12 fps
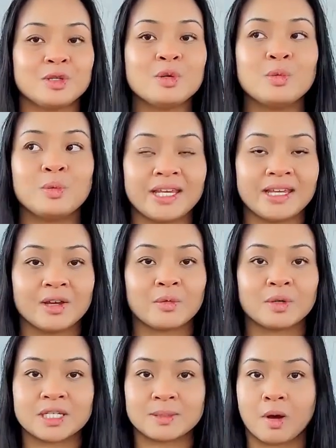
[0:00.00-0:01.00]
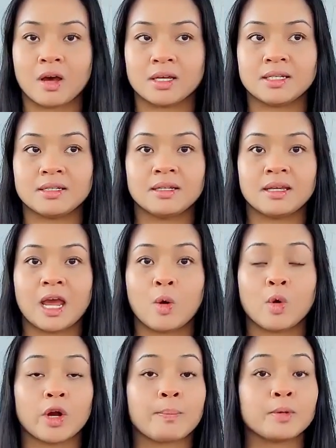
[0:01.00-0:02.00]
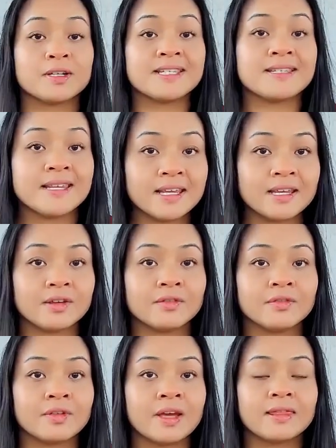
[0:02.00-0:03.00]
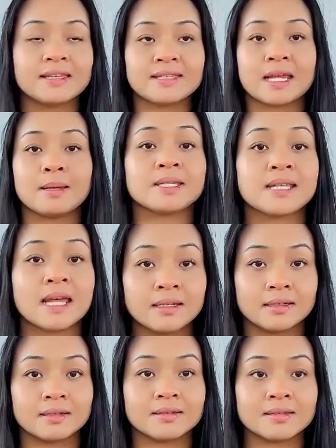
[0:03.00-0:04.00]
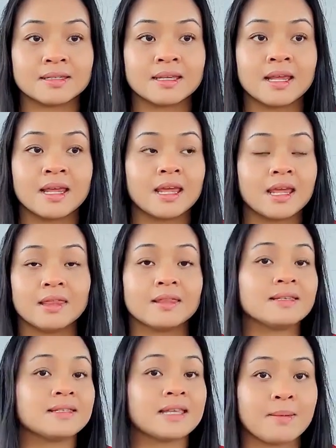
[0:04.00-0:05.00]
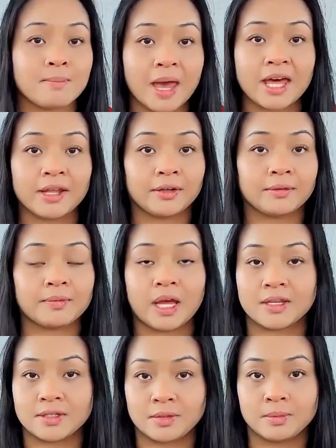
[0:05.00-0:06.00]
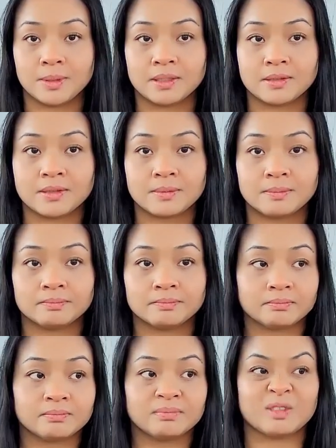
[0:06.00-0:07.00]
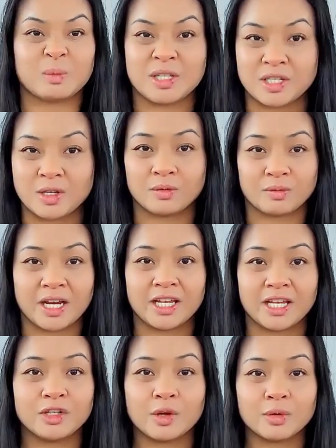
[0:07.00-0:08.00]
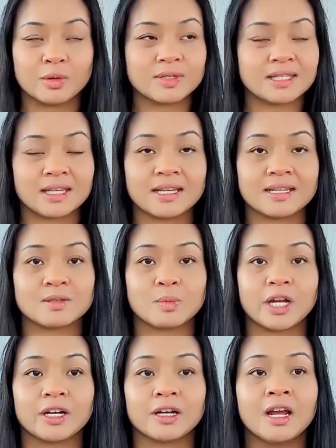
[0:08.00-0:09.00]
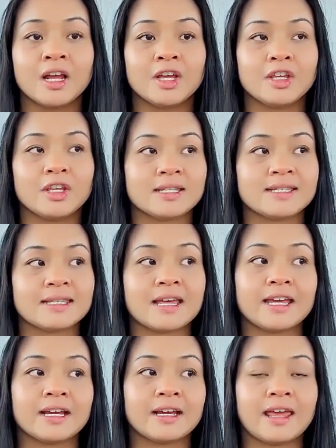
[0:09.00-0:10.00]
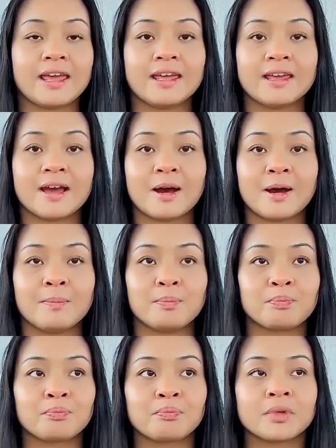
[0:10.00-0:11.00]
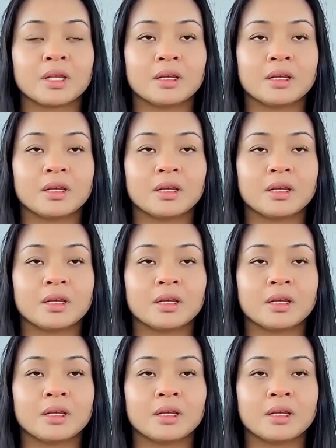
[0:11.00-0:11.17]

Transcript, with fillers: do we respond or perceive the same sentence in the same manner as humans? We don't, right? You know, those things where it's like a, um,